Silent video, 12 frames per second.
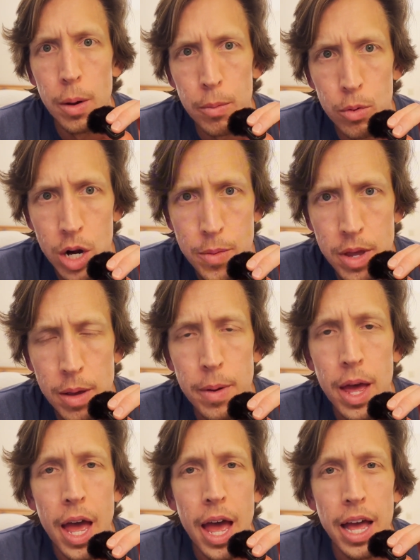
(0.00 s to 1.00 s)
premium,
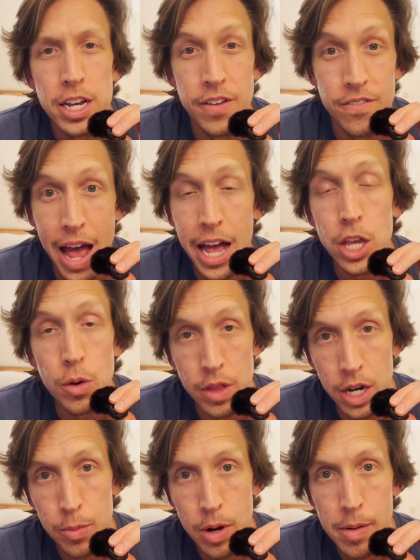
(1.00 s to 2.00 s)
to value, and
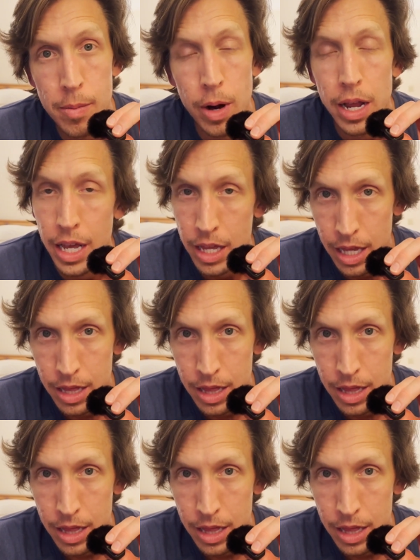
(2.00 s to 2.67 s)
then to premium, right? Like